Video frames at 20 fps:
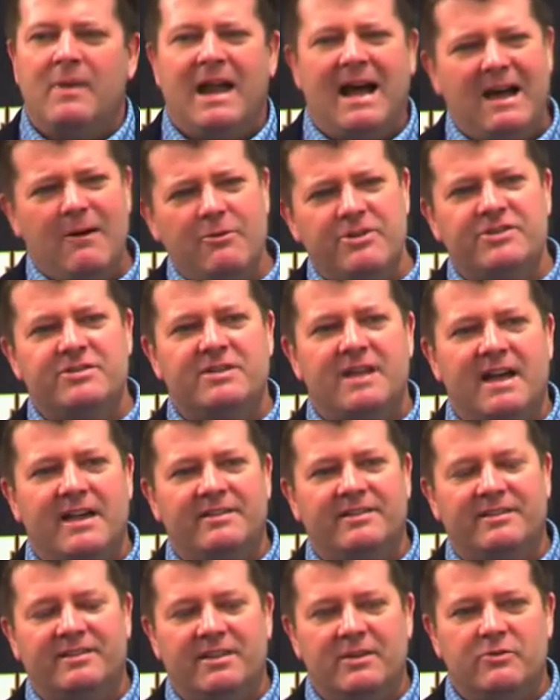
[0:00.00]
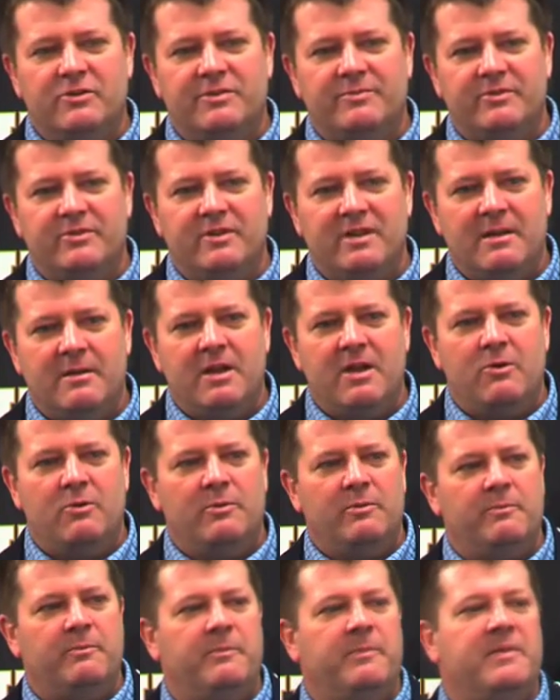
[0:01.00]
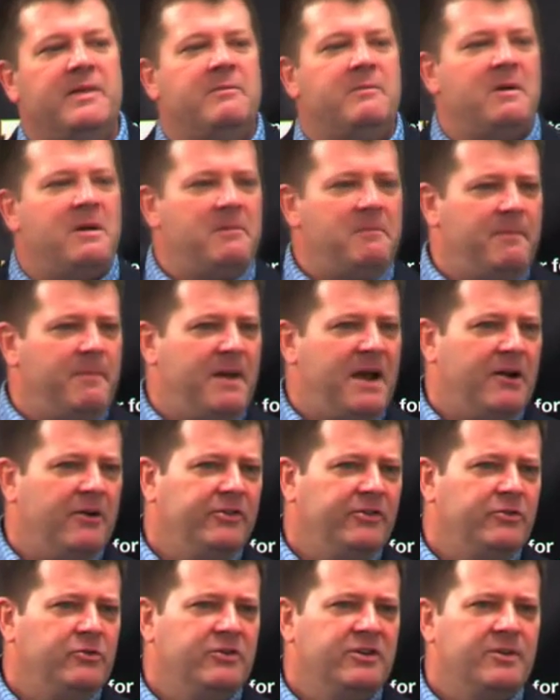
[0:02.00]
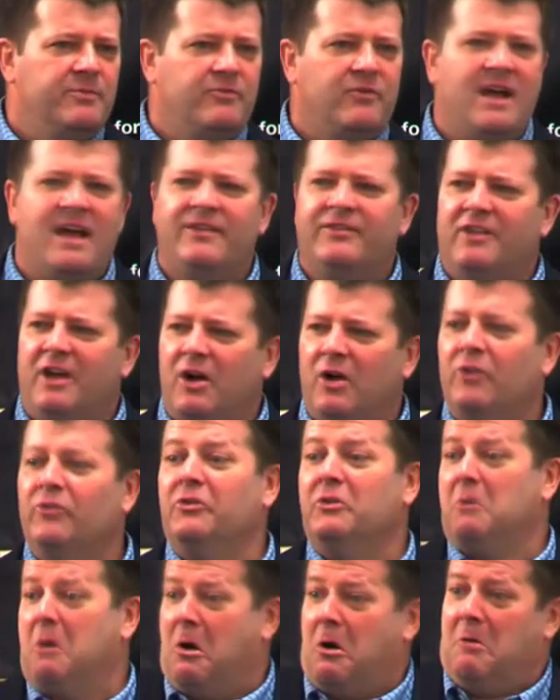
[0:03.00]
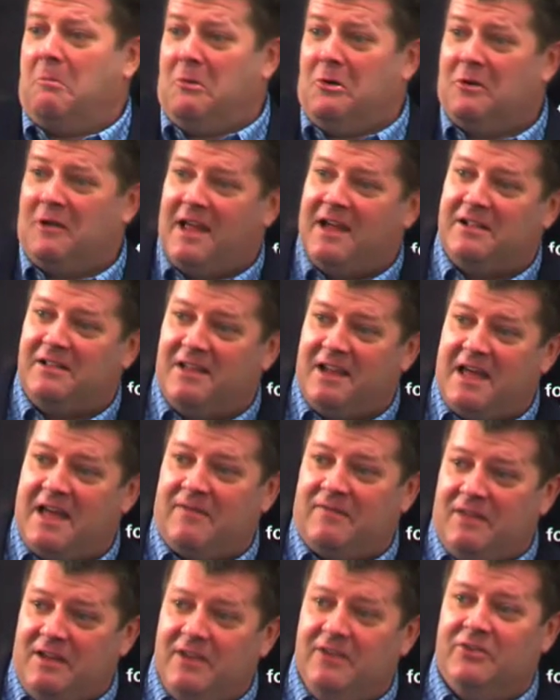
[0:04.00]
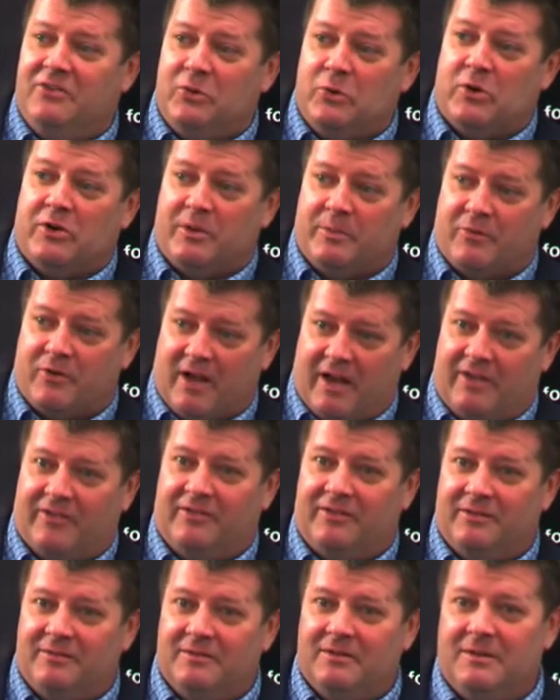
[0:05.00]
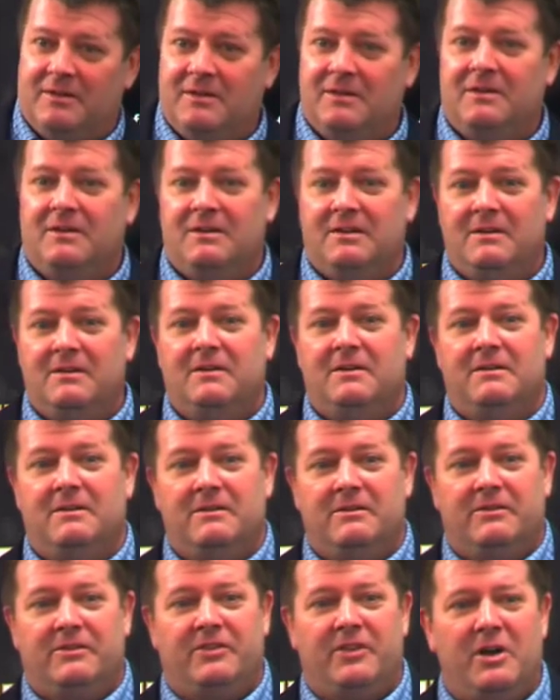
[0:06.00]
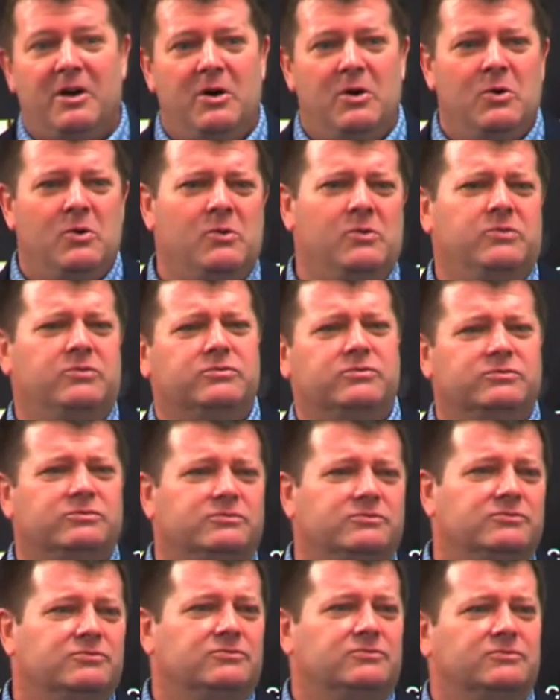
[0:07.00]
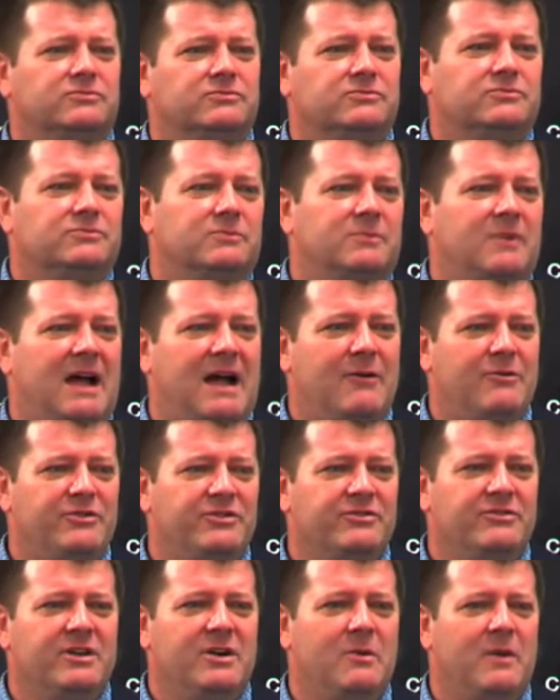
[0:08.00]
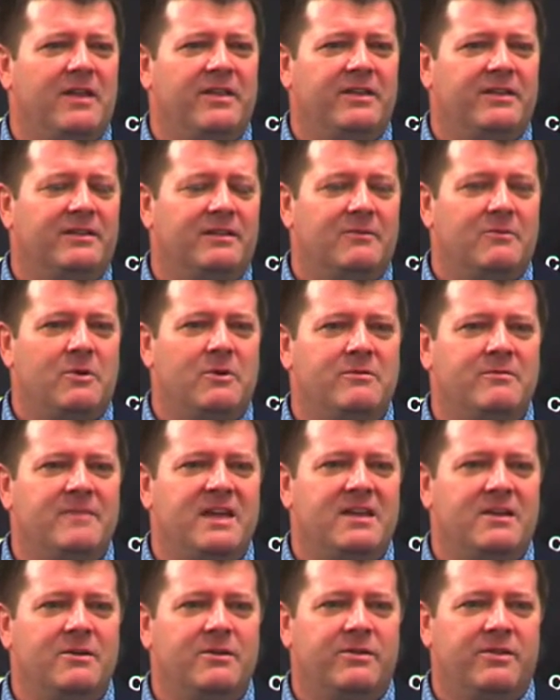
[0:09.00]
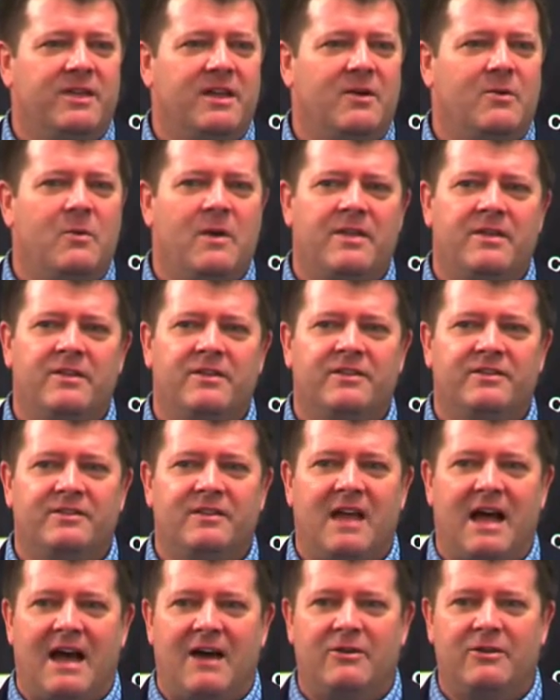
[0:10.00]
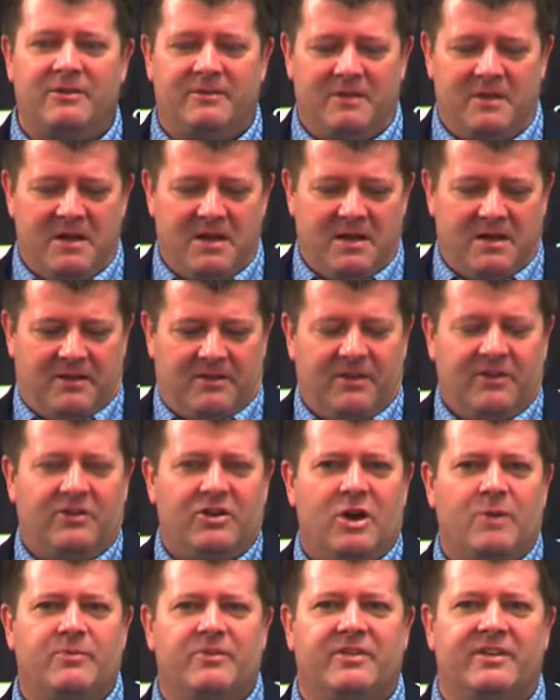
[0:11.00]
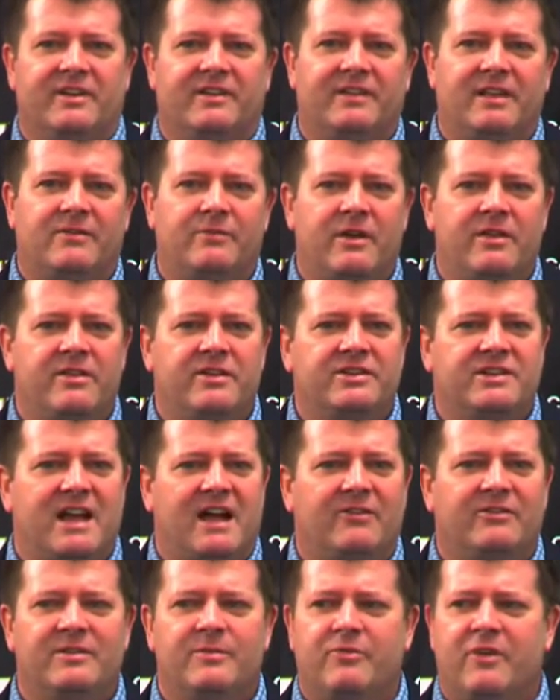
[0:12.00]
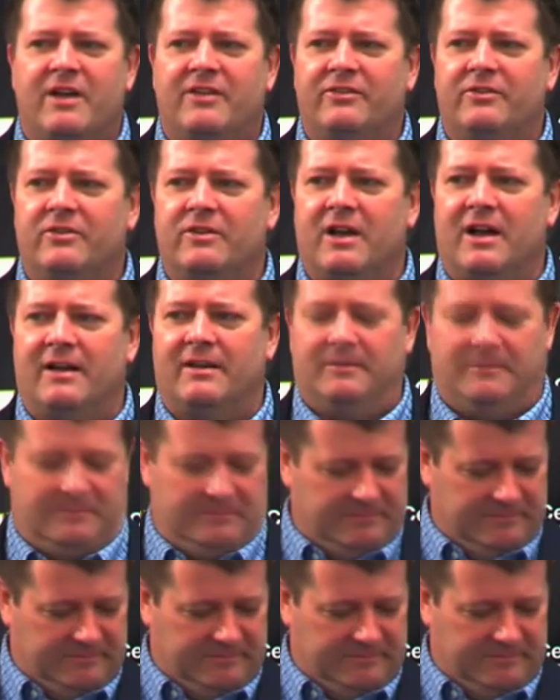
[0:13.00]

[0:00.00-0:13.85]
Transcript: But how would you guys distinguish between, you know, parents who are depressed also are more likely to have kids who are depressed. So how would you know whether, what would make you think whether this, how to interpret this as whether the child's depressed or not?